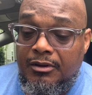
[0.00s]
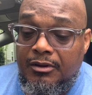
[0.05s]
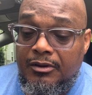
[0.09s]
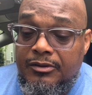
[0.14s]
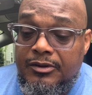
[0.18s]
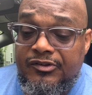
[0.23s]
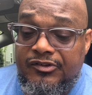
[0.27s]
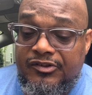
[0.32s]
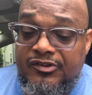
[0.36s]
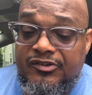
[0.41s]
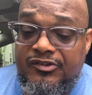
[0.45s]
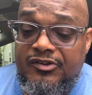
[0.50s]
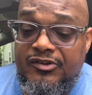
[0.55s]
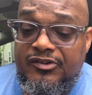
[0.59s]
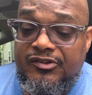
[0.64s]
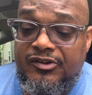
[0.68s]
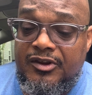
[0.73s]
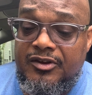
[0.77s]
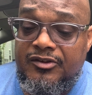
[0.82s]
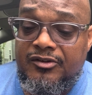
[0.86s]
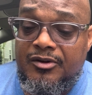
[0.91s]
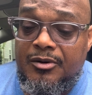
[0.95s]
This is a
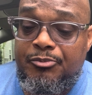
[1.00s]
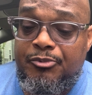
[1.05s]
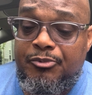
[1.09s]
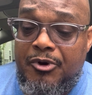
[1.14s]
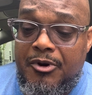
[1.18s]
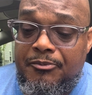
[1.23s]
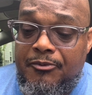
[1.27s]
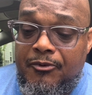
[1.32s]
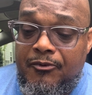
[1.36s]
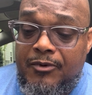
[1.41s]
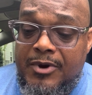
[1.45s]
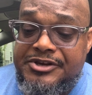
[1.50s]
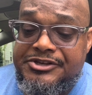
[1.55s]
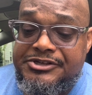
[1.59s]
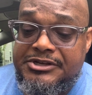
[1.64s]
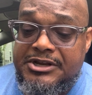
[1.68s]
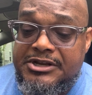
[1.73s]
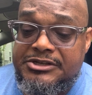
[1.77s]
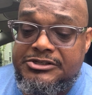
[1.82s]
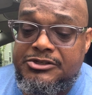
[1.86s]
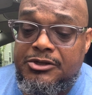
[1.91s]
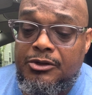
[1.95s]
season of preparation,
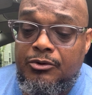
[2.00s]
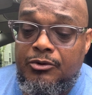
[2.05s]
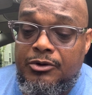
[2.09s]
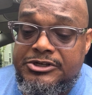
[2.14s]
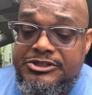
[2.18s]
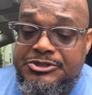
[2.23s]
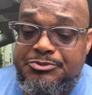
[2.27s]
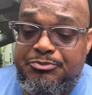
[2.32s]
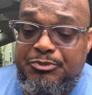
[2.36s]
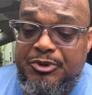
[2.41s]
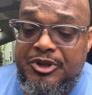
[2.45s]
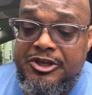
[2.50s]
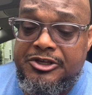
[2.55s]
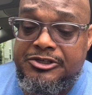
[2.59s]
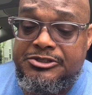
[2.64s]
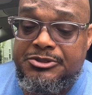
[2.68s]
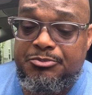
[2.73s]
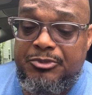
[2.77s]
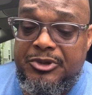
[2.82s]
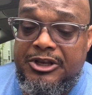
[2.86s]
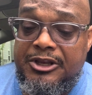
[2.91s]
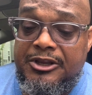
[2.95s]
as the Lord is speaking
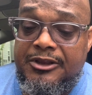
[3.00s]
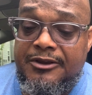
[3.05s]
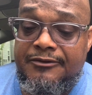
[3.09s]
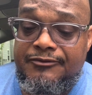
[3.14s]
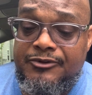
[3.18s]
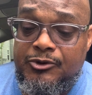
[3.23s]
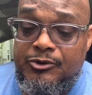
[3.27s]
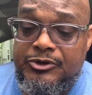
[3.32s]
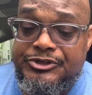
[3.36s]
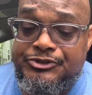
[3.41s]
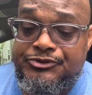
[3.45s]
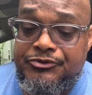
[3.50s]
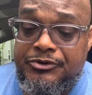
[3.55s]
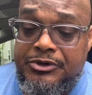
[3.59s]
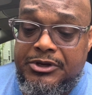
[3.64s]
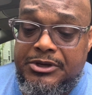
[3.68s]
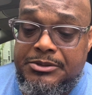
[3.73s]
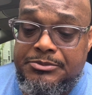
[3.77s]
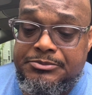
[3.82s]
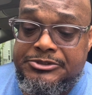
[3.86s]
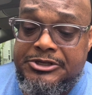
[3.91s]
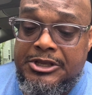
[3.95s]
to many of you in
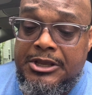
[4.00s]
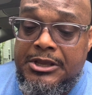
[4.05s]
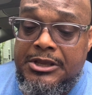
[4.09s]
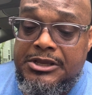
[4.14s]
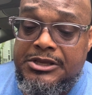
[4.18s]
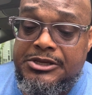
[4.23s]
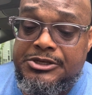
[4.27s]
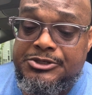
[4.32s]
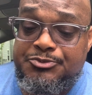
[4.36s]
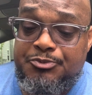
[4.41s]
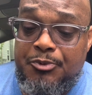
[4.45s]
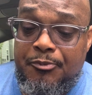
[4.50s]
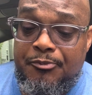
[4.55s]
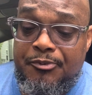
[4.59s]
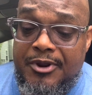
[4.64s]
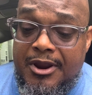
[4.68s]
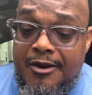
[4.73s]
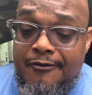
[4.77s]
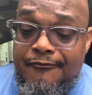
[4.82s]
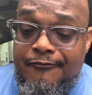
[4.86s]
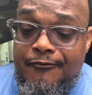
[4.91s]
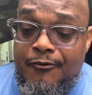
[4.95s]
dreams. He is
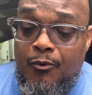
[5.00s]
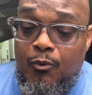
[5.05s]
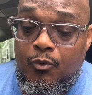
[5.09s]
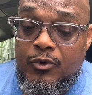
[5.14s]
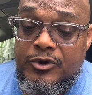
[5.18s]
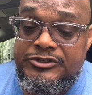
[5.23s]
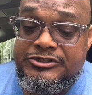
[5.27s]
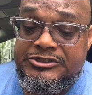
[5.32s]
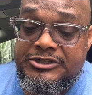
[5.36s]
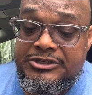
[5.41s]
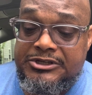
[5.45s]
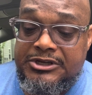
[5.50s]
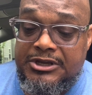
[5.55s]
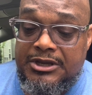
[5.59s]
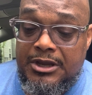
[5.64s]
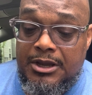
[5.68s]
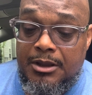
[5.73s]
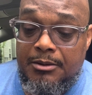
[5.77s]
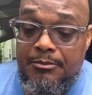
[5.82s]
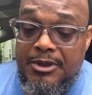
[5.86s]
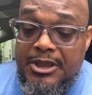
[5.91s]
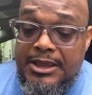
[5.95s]
preparing for what's to
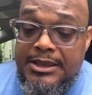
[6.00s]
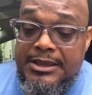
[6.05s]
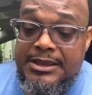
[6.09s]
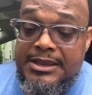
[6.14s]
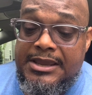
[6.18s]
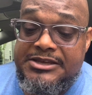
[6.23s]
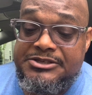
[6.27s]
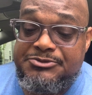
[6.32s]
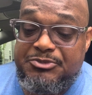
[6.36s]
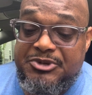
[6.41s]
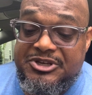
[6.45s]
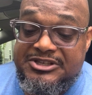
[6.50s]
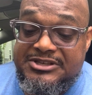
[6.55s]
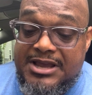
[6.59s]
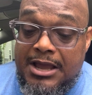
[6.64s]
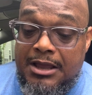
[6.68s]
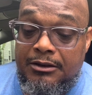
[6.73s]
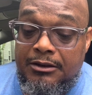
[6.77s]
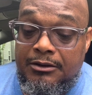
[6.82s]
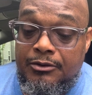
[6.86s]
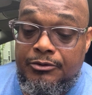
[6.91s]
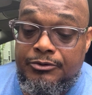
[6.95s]
come. He has been
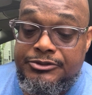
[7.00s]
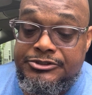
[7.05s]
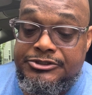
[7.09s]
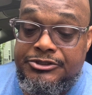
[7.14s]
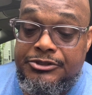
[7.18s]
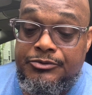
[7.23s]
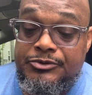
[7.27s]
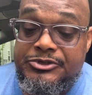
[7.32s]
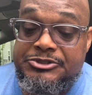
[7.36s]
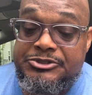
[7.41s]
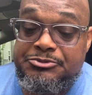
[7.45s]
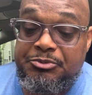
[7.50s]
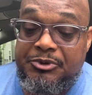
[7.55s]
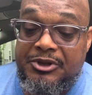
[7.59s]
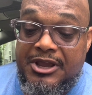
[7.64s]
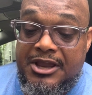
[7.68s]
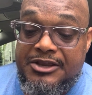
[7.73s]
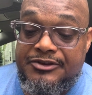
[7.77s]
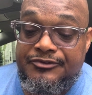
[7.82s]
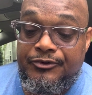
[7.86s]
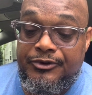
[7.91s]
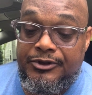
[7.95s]
downloading to you his
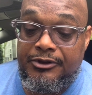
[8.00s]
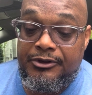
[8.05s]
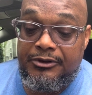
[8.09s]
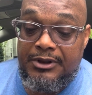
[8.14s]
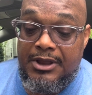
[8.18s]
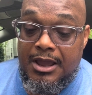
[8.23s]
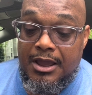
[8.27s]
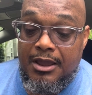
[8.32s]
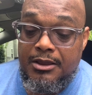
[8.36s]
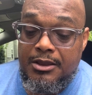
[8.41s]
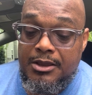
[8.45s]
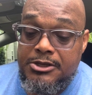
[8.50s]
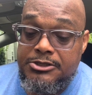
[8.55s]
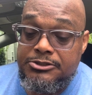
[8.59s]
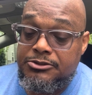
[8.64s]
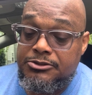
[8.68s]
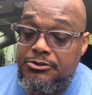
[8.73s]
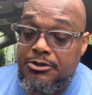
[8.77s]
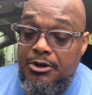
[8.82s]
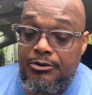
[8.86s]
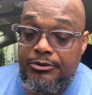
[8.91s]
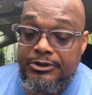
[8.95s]
plans for your life.
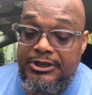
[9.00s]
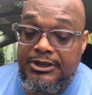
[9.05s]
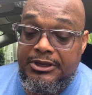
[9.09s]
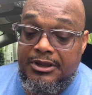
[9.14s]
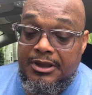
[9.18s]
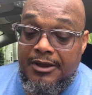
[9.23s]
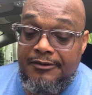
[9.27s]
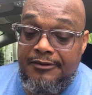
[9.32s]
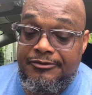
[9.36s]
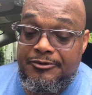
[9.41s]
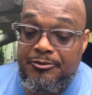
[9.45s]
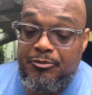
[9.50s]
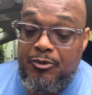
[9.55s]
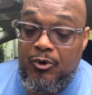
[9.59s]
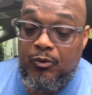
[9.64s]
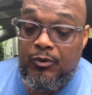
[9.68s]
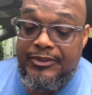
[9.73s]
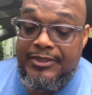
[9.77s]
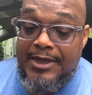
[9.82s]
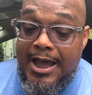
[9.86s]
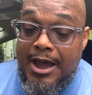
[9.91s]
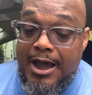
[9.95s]
So don't get comfortable
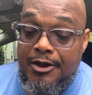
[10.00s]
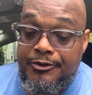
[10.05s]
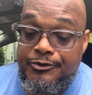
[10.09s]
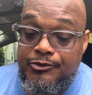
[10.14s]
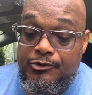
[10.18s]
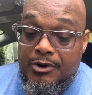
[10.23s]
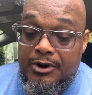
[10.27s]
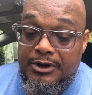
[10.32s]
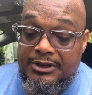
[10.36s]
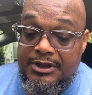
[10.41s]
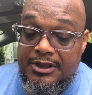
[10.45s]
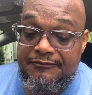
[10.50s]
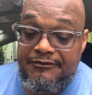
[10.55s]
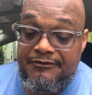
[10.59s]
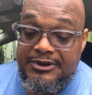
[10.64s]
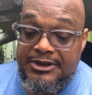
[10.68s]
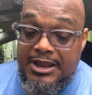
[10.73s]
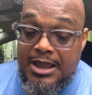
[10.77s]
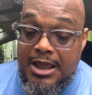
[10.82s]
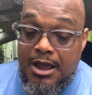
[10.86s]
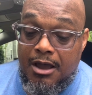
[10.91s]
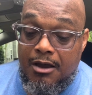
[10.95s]
with how you are living
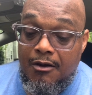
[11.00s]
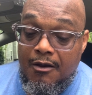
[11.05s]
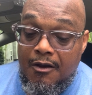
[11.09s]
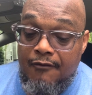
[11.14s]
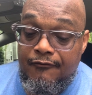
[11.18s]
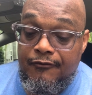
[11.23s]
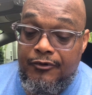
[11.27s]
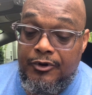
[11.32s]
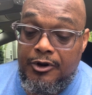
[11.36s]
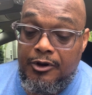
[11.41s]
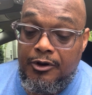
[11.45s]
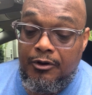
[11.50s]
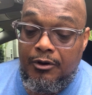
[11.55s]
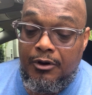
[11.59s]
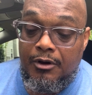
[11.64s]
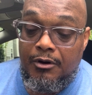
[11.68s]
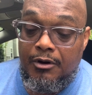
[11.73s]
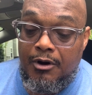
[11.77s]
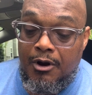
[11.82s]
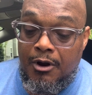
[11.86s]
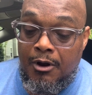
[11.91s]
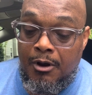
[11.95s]
now. For the
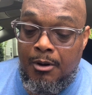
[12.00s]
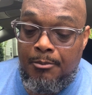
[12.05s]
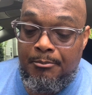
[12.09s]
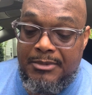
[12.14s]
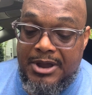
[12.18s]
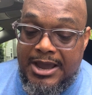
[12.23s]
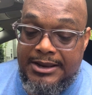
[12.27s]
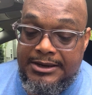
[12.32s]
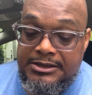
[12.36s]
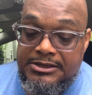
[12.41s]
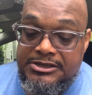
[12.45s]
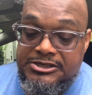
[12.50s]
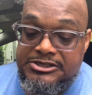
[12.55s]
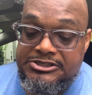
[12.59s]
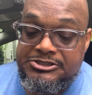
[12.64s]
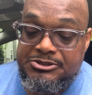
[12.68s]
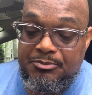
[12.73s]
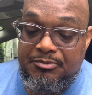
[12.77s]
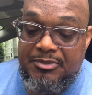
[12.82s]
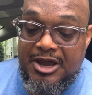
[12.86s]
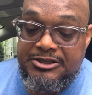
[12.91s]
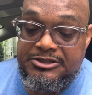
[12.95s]
Lord Almighty is
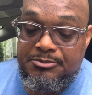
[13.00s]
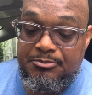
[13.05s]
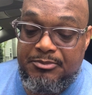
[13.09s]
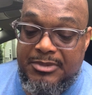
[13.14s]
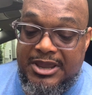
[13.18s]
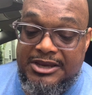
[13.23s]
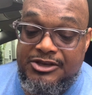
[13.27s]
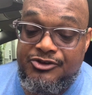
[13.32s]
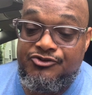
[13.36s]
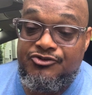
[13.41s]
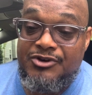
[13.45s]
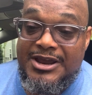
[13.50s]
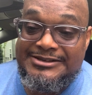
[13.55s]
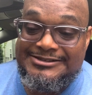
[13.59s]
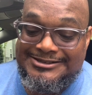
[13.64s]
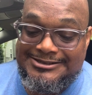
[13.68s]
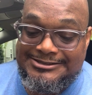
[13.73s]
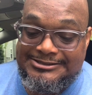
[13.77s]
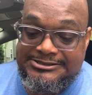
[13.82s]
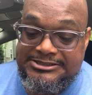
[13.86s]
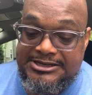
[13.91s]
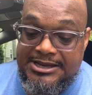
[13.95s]
about to make
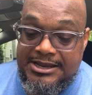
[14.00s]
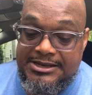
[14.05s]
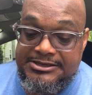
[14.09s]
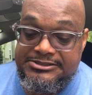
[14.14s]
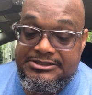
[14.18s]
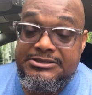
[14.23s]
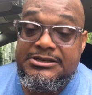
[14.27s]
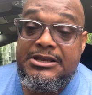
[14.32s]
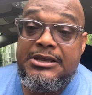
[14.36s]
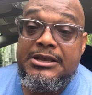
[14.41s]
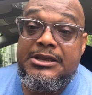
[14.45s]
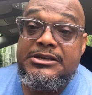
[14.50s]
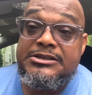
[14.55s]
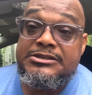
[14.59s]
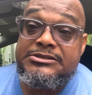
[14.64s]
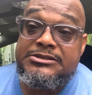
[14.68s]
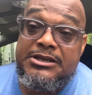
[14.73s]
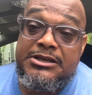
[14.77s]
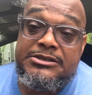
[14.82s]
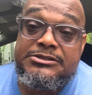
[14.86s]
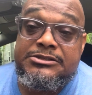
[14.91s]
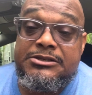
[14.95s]
drastic changes,
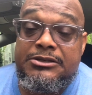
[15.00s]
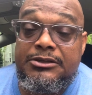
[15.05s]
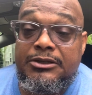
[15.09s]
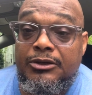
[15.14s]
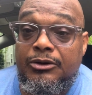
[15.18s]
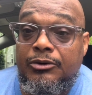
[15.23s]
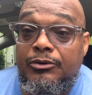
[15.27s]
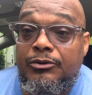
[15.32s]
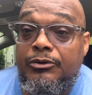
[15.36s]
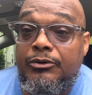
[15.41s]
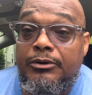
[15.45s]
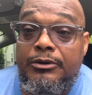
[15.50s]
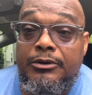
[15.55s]
says the Lord.